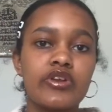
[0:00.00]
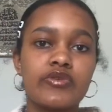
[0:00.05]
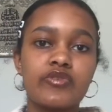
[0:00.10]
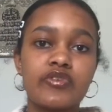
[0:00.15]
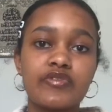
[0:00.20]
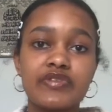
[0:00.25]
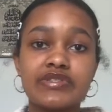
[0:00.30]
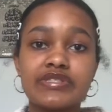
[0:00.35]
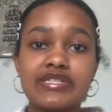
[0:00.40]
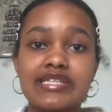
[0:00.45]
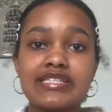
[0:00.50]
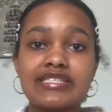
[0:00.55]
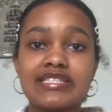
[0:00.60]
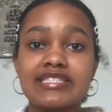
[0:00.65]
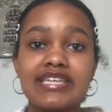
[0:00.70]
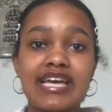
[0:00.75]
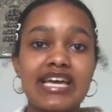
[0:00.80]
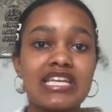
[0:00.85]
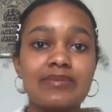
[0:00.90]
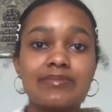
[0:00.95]
and refuse to listen
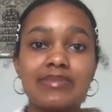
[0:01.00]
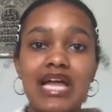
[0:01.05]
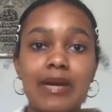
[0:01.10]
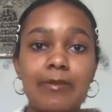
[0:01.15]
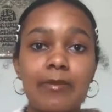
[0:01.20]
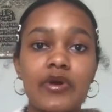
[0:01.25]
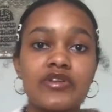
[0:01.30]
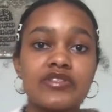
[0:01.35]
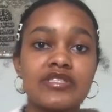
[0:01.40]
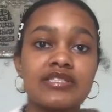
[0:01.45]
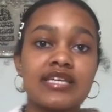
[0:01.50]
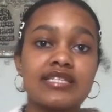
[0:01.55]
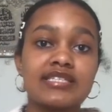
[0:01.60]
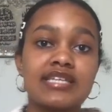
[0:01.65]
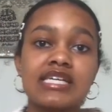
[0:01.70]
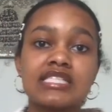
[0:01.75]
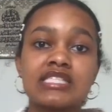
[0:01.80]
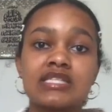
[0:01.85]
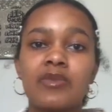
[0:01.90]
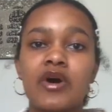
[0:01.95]
to any black person that
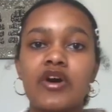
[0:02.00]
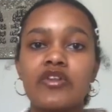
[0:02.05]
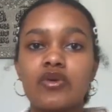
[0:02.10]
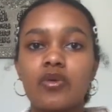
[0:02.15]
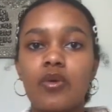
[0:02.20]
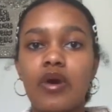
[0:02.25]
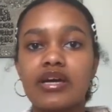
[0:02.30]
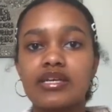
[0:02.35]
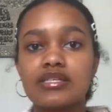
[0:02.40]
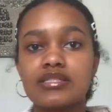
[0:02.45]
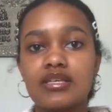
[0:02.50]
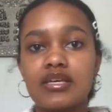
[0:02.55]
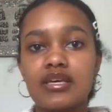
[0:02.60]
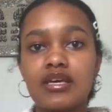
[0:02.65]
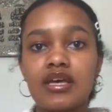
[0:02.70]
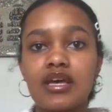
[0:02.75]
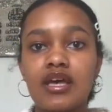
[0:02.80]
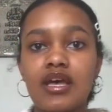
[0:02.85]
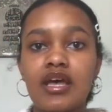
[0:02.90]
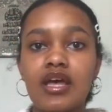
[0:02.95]
tells them otherwise.
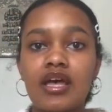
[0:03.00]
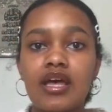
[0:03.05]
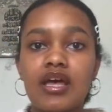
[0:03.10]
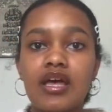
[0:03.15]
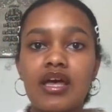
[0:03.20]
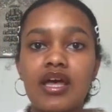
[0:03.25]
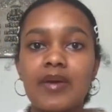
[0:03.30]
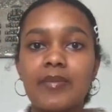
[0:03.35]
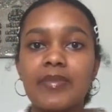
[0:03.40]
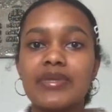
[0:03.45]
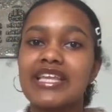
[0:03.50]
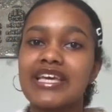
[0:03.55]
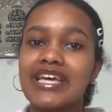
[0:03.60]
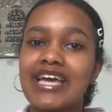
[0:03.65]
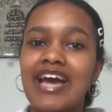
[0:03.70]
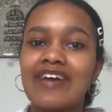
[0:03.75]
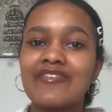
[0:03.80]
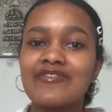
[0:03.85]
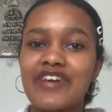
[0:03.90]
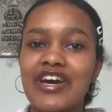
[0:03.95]
But they
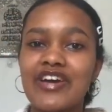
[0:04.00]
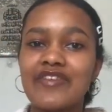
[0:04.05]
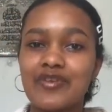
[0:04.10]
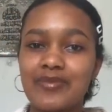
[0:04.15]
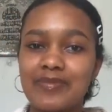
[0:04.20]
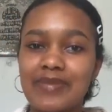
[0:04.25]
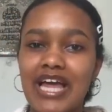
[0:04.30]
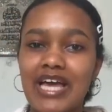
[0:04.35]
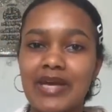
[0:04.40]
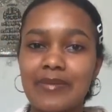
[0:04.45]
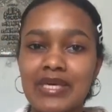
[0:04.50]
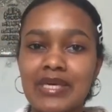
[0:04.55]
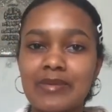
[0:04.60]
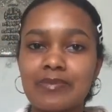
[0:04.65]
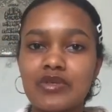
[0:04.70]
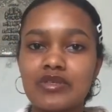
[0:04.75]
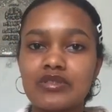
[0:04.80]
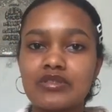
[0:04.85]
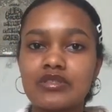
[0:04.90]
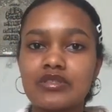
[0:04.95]
can't fight for black
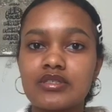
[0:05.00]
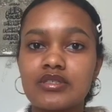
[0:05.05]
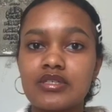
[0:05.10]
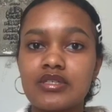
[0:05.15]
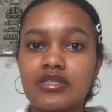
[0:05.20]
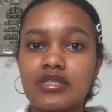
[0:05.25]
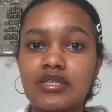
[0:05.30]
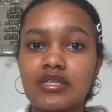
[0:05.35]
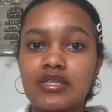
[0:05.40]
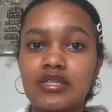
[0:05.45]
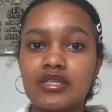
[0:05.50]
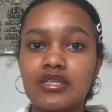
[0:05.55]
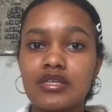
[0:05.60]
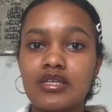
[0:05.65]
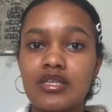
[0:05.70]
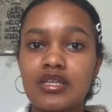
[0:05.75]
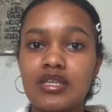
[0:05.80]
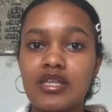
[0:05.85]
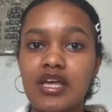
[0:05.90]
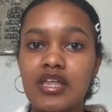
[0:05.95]
people.
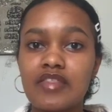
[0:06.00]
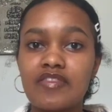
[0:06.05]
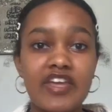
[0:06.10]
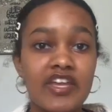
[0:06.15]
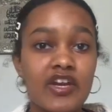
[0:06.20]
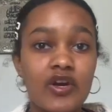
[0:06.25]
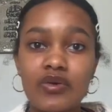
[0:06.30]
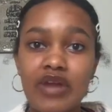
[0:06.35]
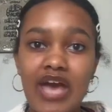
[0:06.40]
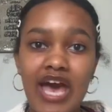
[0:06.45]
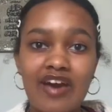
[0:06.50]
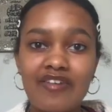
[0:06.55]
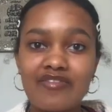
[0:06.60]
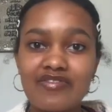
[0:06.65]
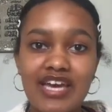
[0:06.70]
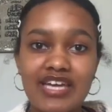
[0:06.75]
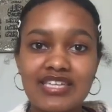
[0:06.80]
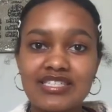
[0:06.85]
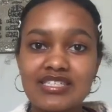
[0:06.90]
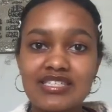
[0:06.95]
They don't have
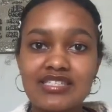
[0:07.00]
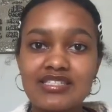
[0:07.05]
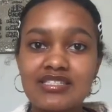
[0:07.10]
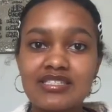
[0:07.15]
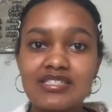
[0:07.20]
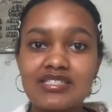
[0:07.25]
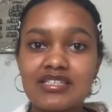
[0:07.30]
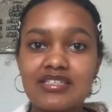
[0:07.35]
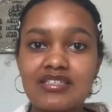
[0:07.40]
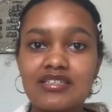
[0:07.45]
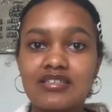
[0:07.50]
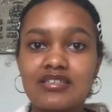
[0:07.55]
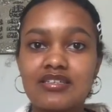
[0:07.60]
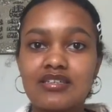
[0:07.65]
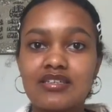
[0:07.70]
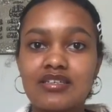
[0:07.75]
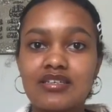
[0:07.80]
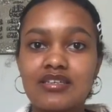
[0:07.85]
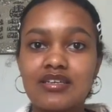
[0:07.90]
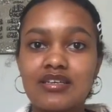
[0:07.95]
that decency?
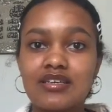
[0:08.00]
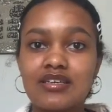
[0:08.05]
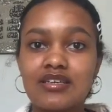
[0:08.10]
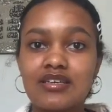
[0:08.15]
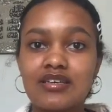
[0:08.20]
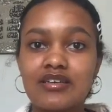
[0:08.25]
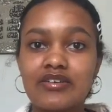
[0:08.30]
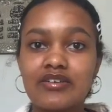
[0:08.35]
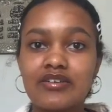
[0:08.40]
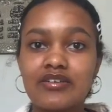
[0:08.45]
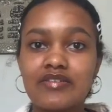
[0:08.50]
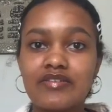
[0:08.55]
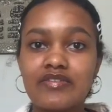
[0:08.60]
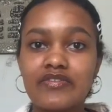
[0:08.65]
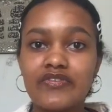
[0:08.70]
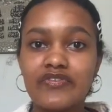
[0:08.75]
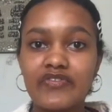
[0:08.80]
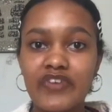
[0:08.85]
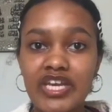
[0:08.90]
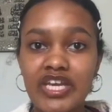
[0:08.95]

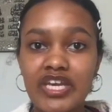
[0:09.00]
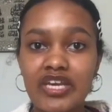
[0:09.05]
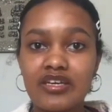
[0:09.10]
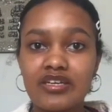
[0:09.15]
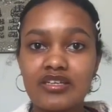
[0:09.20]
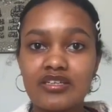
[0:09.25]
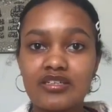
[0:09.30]
Funny.